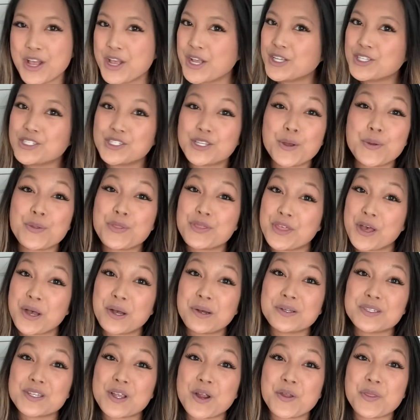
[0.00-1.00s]
So
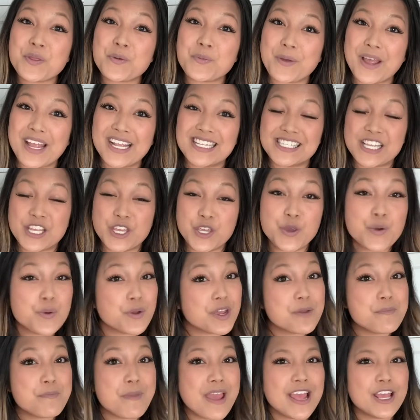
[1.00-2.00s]
those are the ways that you
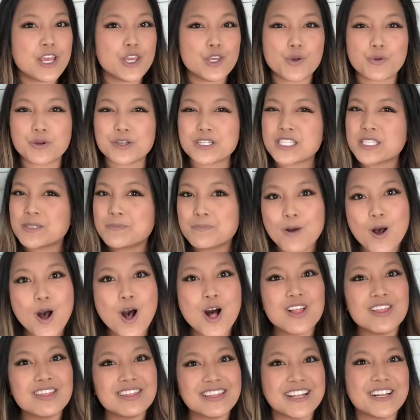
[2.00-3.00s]
can make your
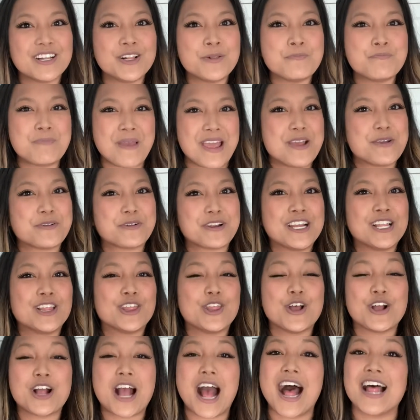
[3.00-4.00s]
small little bakery
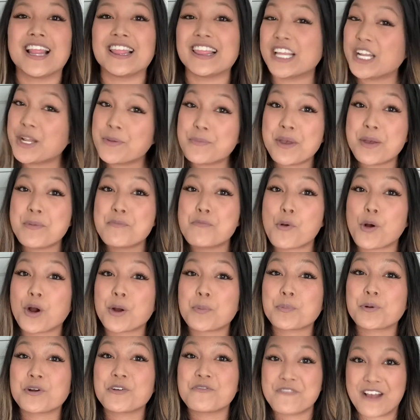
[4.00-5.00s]
look a little bit more
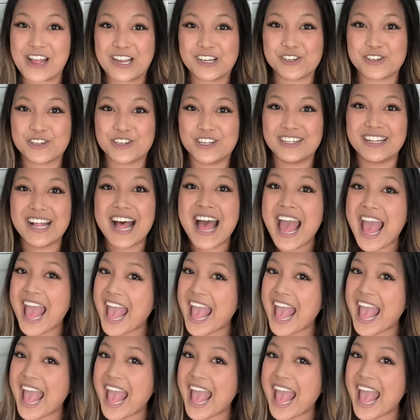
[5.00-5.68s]
professional